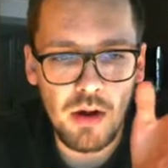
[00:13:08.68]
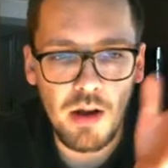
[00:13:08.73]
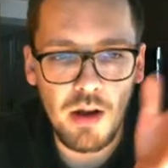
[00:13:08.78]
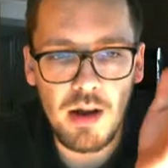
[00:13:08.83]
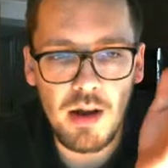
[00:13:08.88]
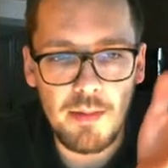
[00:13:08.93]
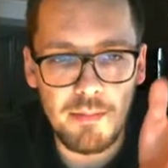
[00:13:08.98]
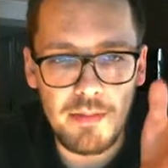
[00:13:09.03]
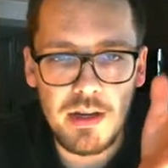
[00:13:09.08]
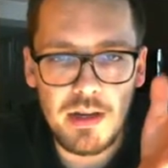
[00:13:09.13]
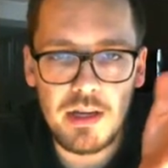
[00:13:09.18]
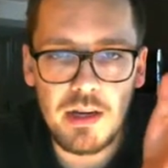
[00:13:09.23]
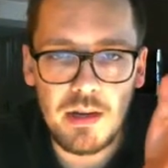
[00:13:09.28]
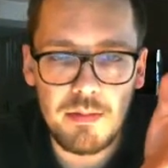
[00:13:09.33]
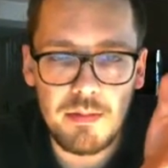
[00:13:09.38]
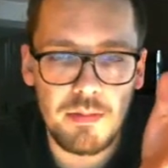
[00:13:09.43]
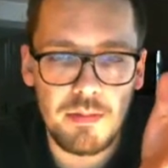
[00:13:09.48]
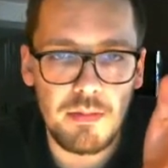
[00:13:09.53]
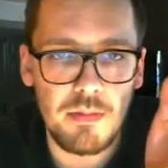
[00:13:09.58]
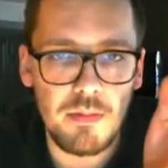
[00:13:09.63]
I'm
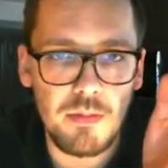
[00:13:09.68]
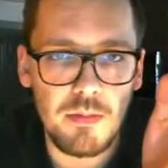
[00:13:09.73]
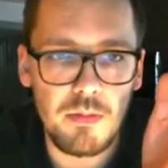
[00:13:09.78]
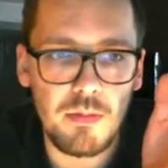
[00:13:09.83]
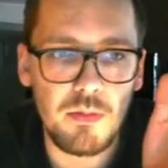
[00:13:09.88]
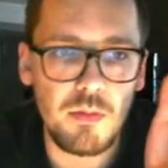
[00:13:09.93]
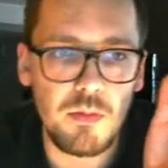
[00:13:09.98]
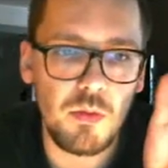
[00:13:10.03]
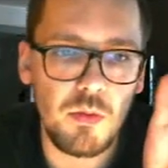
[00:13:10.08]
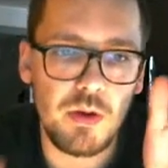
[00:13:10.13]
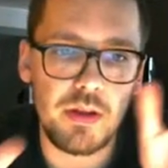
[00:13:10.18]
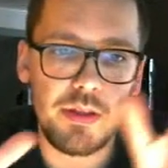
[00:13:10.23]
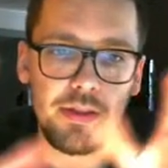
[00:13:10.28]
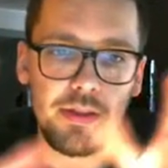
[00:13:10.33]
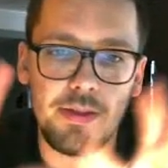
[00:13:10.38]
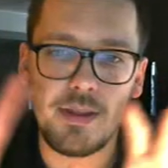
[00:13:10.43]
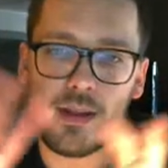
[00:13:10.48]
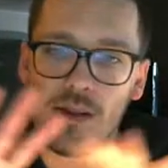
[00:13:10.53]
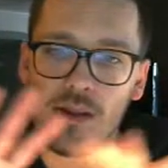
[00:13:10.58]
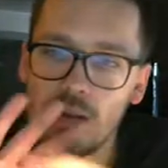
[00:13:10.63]
meaning with
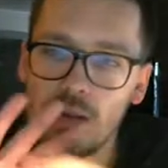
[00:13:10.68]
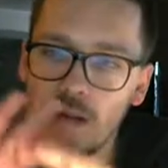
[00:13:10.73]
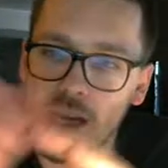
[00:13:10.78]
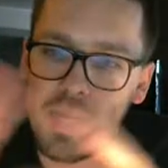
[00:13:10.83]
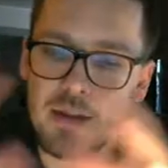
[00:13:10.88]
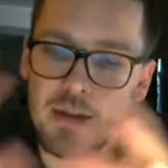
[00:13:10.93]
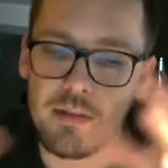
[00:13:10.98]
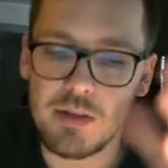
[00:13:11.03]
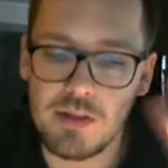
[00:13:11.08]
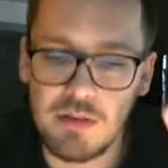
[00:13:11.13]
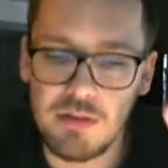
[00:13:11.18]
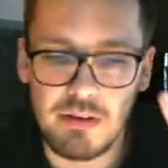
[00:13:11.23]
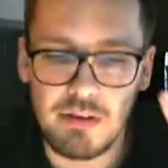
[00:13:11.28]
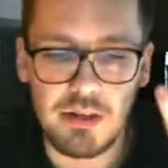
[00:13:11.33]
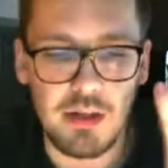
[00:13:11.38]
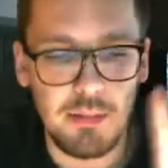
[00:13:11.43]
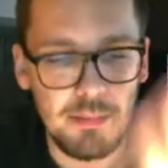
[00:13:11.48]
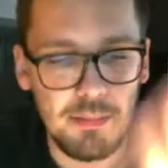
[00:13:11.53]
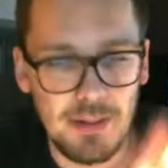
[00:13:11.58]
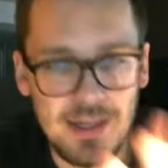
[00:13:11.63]
this game is very
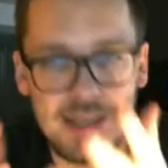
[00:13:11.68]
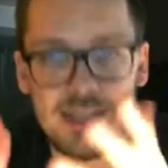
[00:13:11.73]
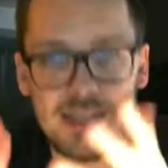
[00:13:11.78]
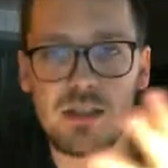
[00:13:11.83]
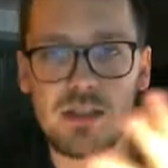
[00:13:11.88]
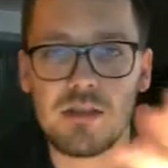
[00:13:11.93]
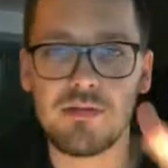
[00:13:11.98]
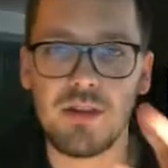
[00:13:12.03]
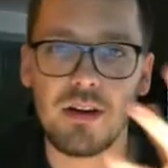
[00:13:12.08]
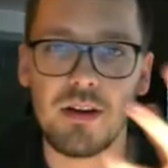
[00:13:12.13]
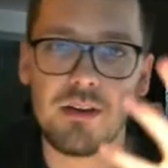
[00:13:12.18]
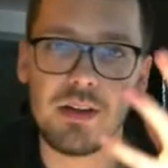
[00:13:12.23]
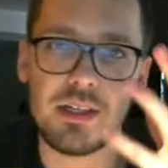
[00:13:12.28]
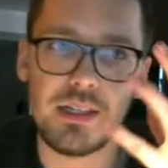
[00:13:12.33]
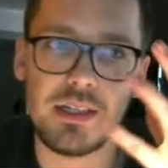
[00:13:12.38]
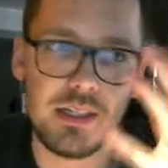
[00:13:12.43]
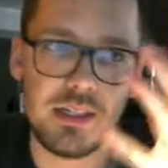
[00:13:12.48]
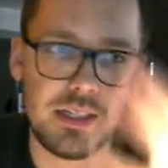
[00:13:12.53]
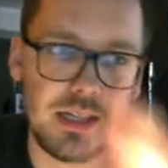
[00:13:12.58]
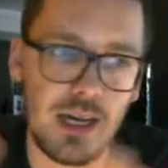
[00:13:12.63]
complete, it's very
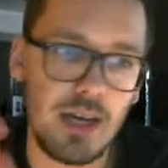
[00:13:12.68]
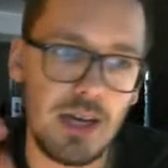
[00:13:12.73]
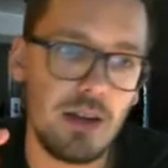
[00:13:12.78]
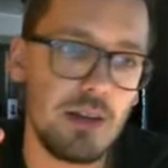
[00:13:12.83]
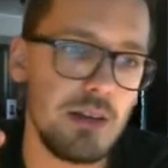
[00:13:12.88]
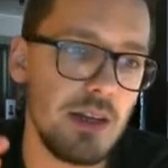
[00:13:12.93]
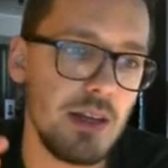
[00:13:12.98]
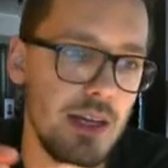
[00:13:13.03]
detailed,